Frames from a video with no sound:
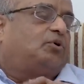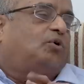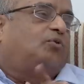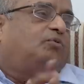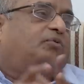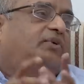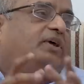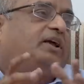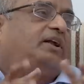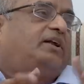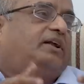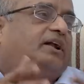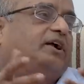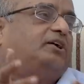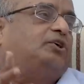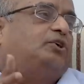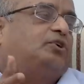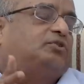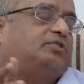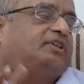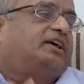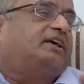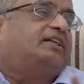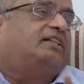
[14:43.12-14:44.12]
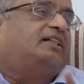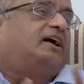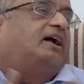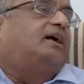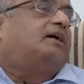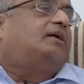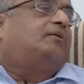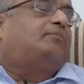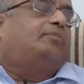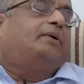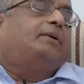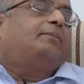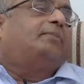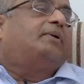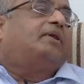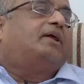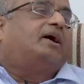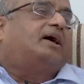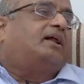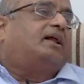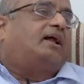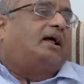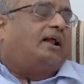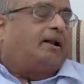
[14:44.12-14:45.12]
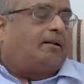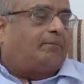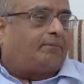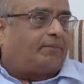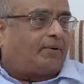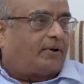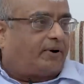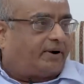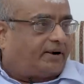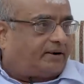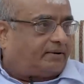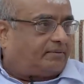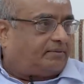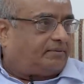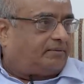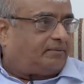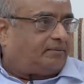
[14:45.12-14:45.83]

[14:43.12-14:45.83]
So we tend to think that the people are unemployed.